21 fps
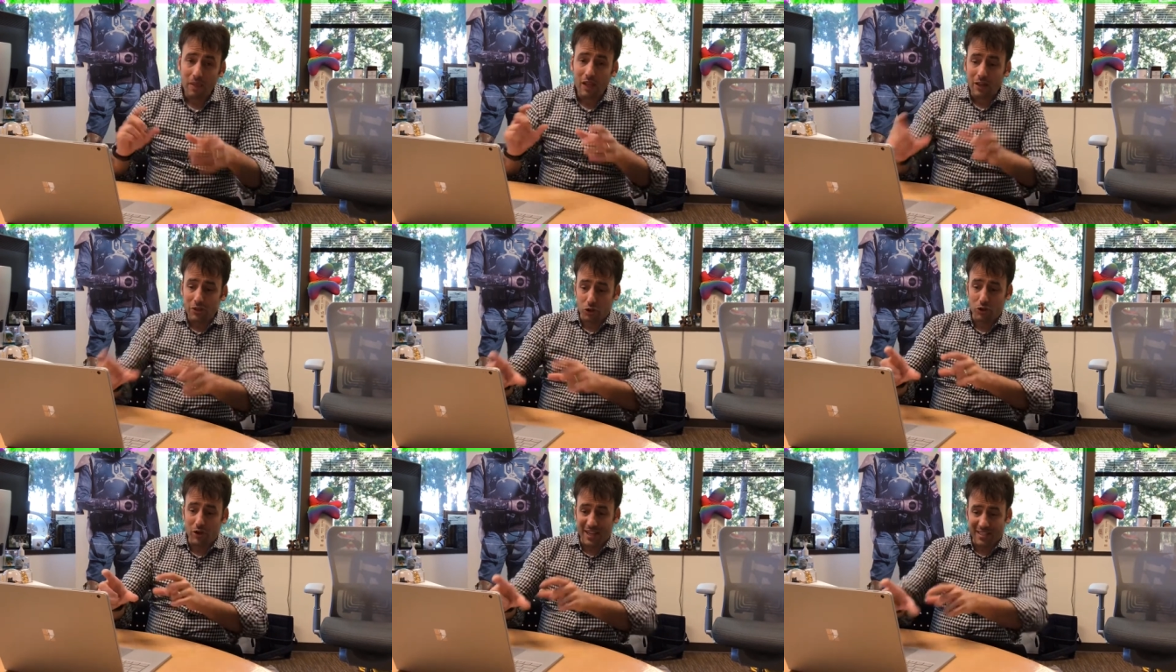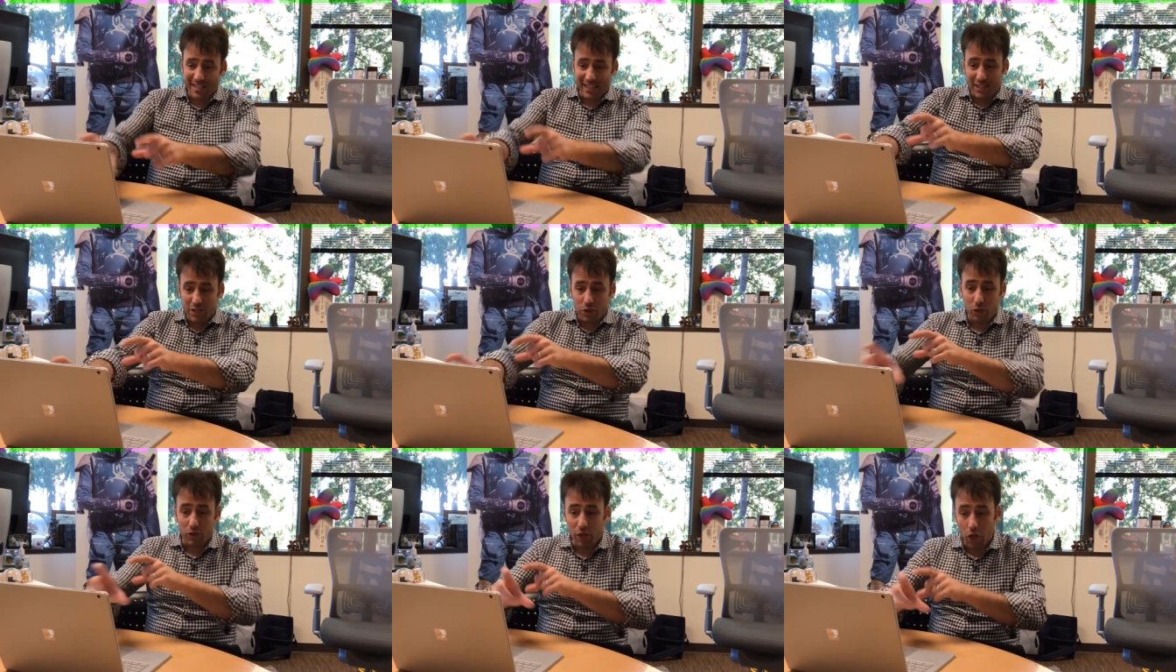So nice thing
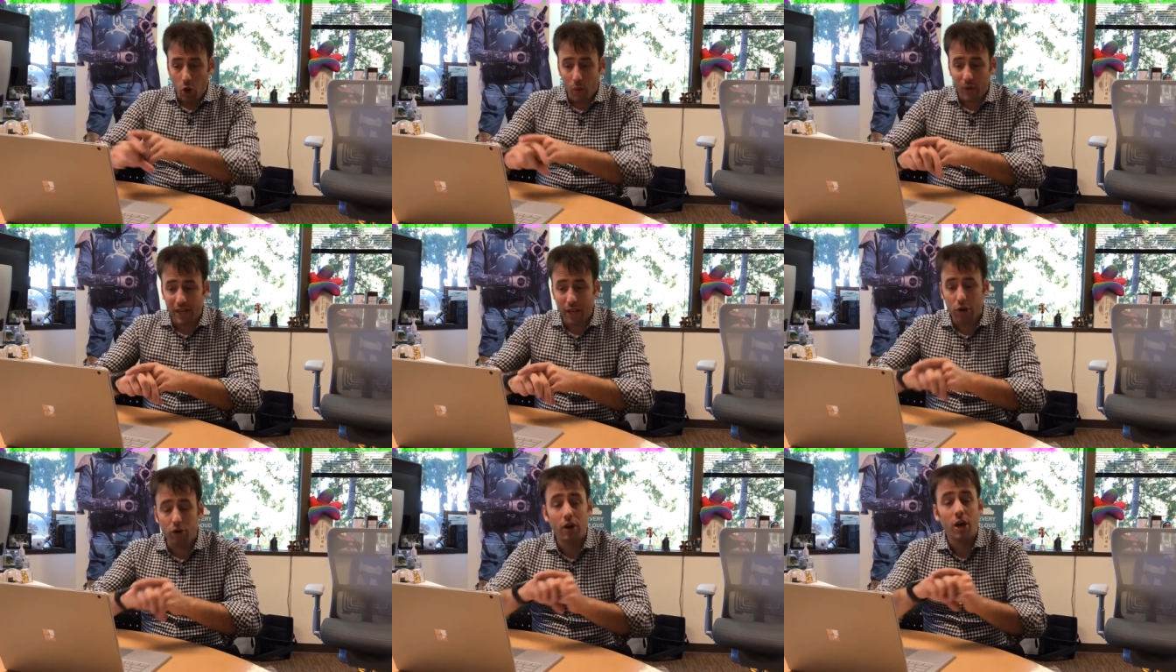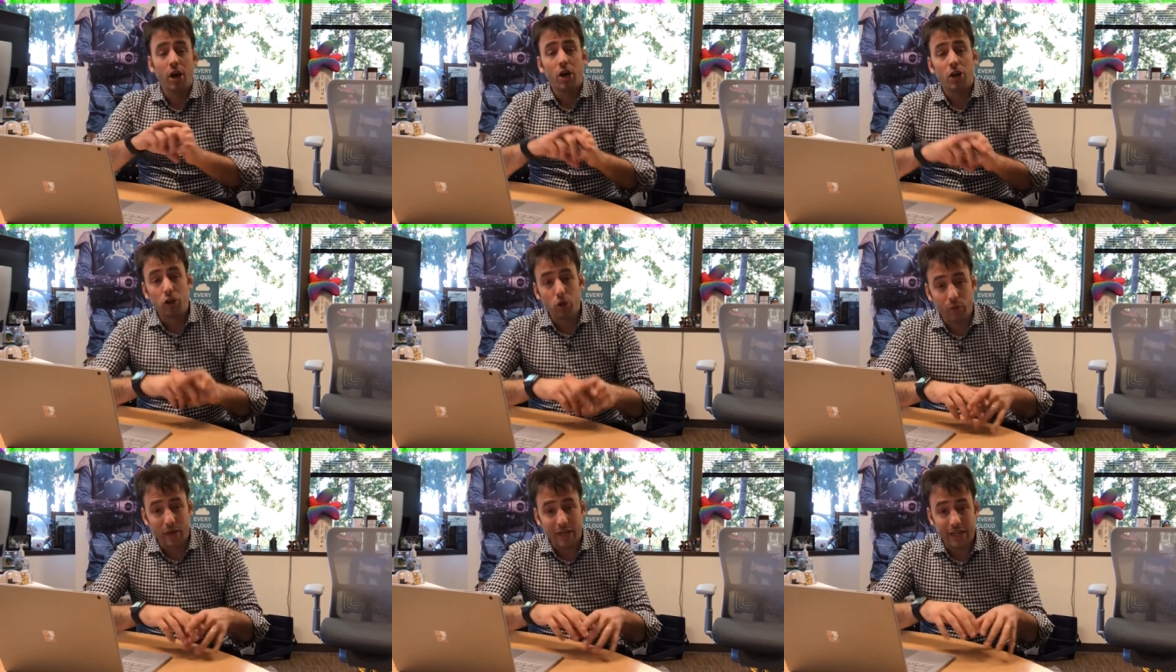is you can go in here,
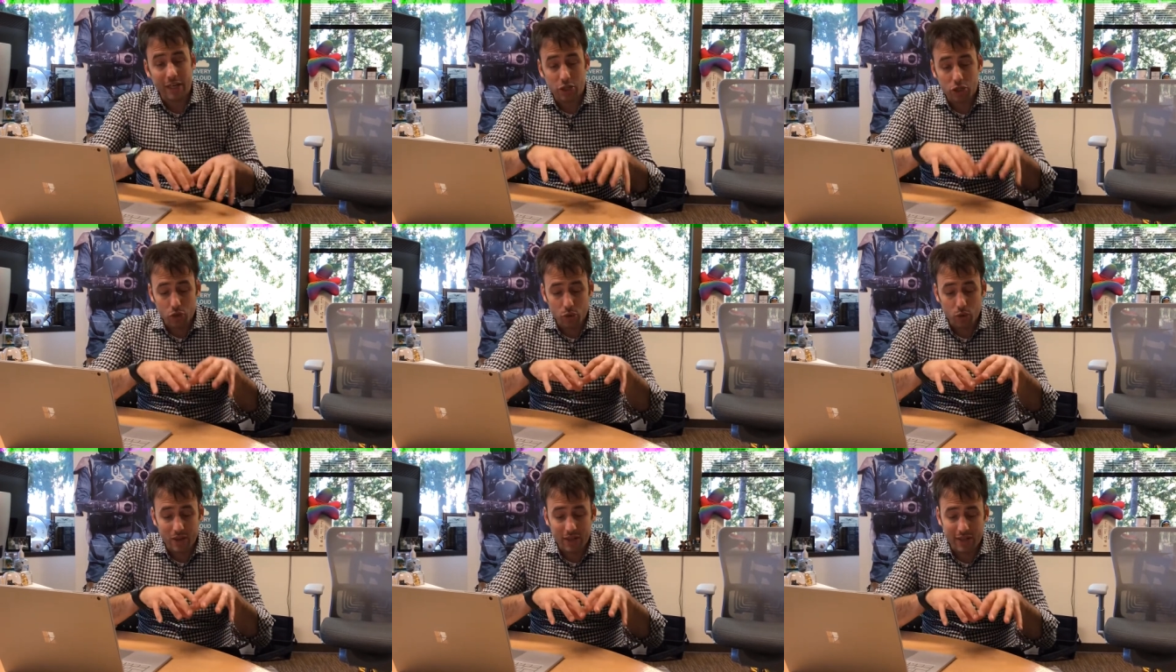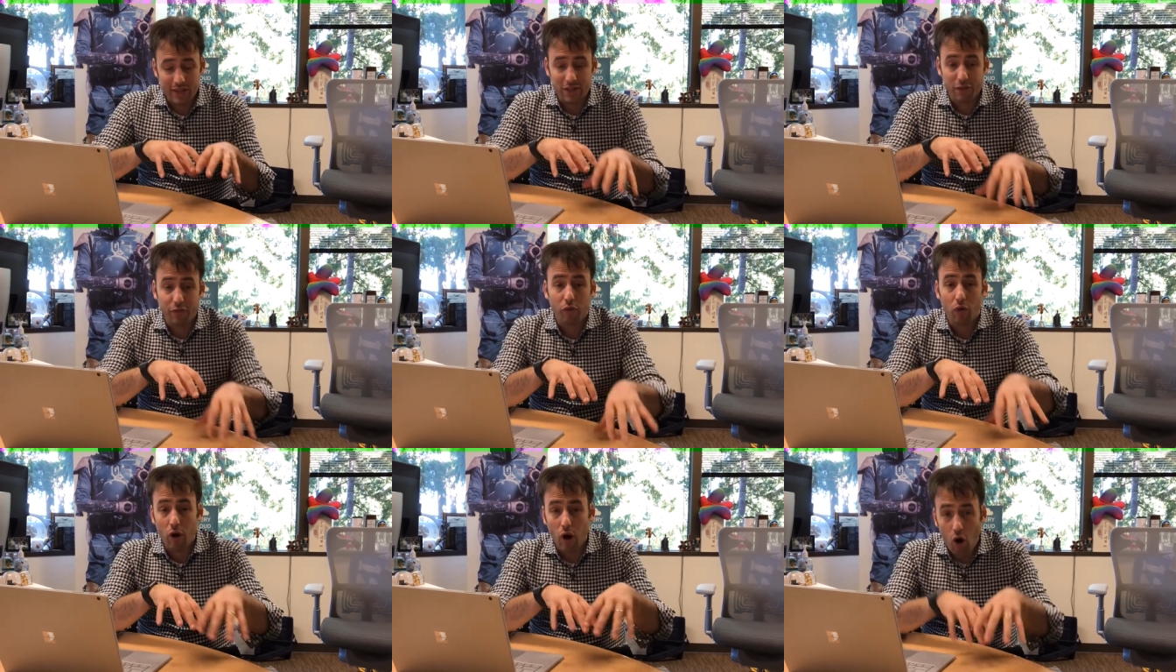you can do this
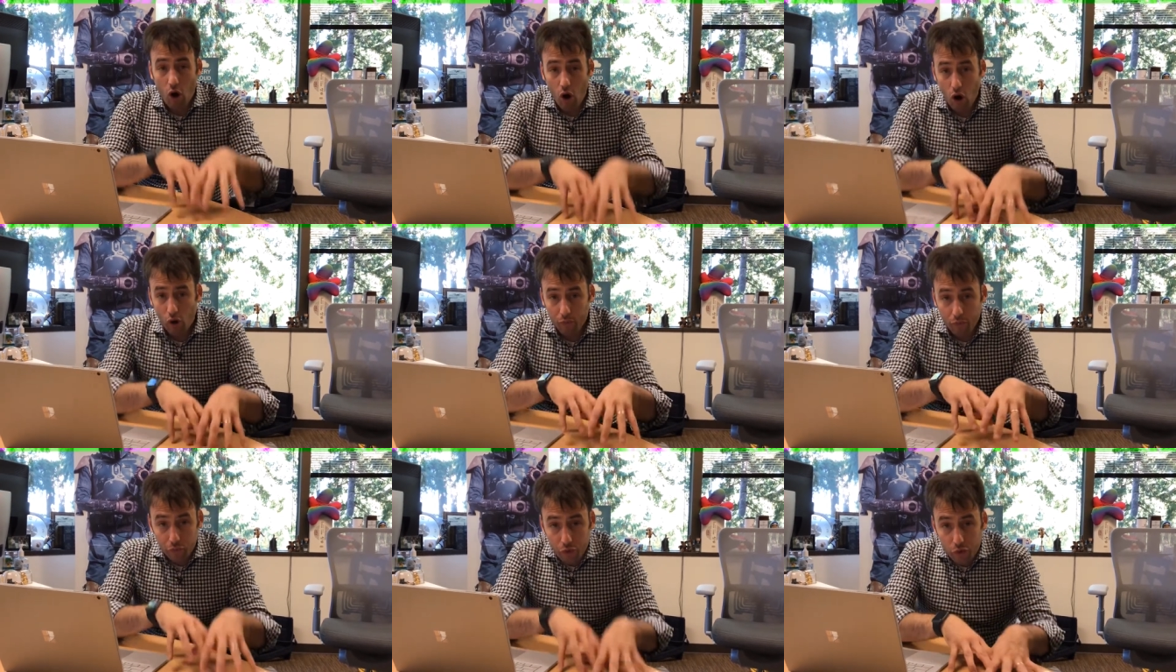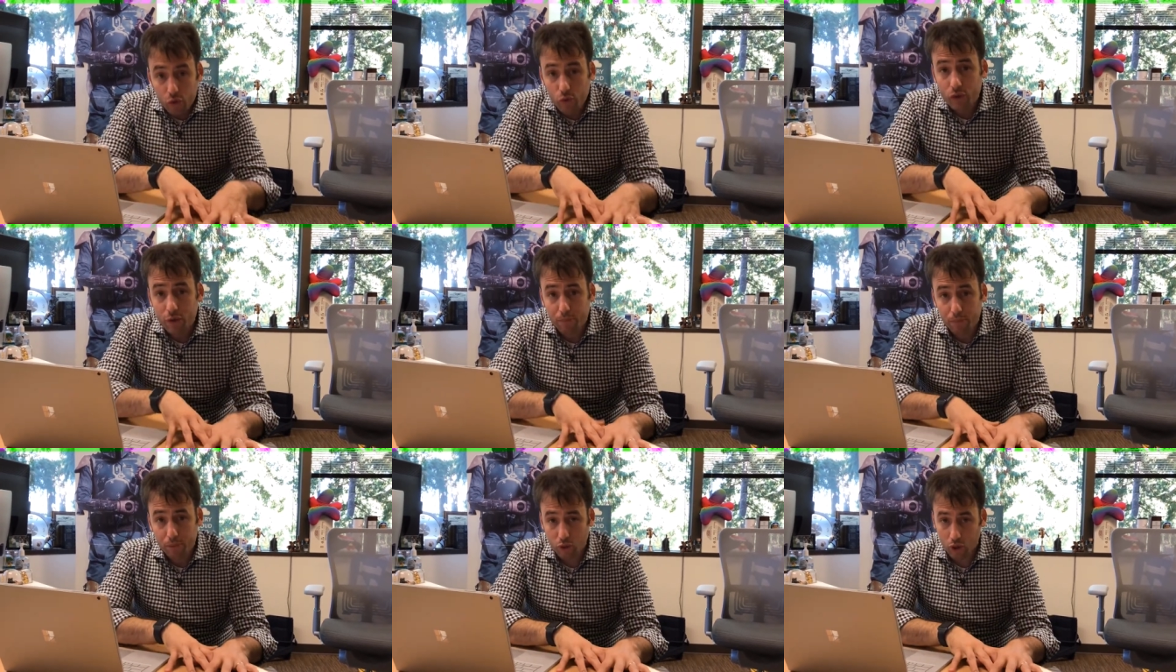for all new
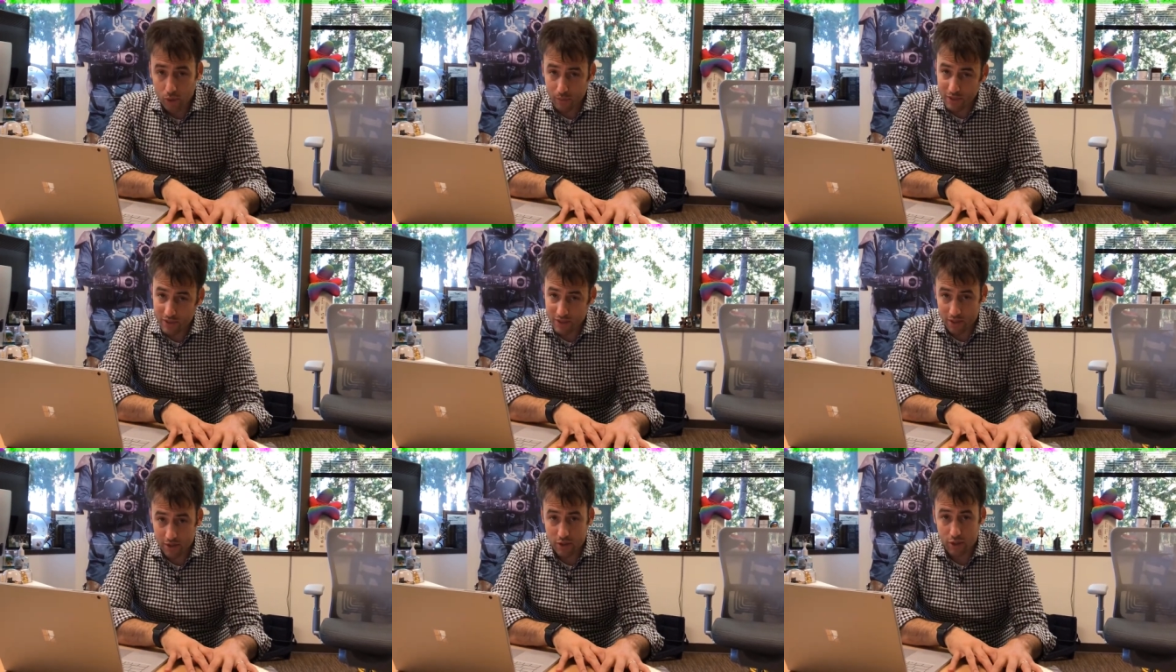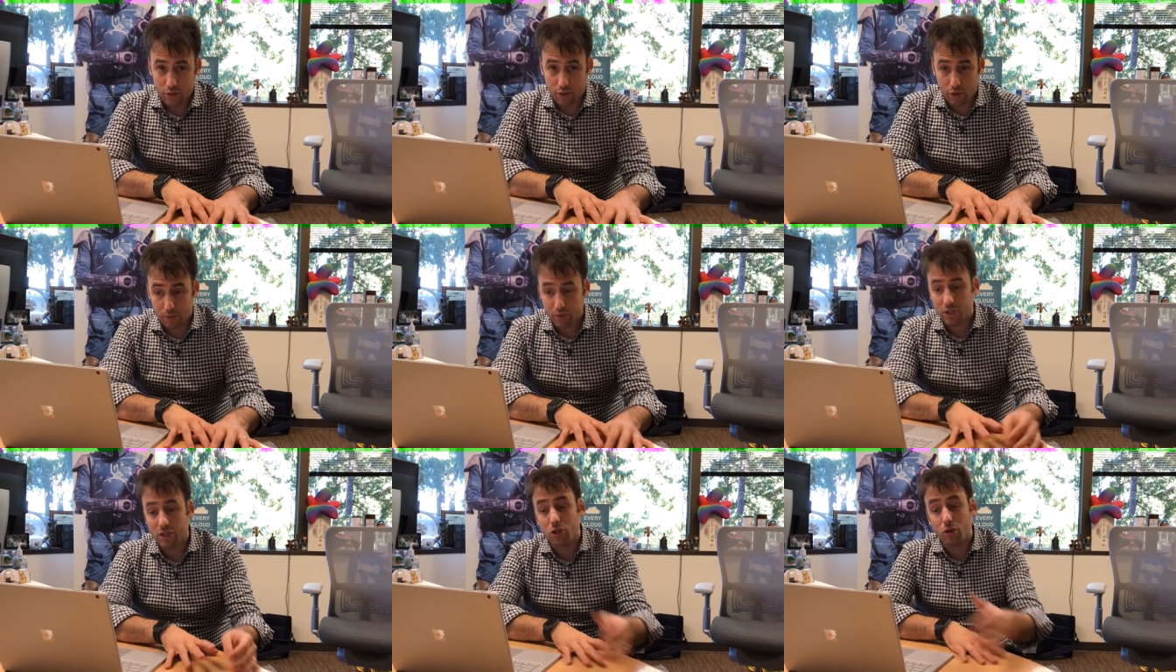deployments and
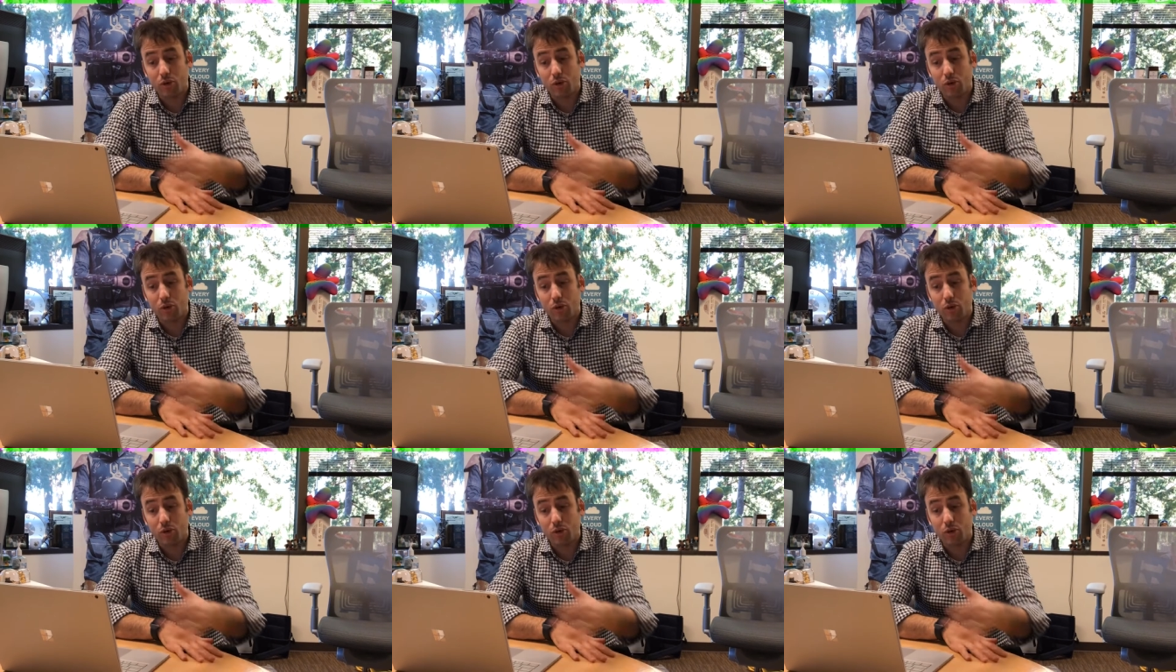subscriptions.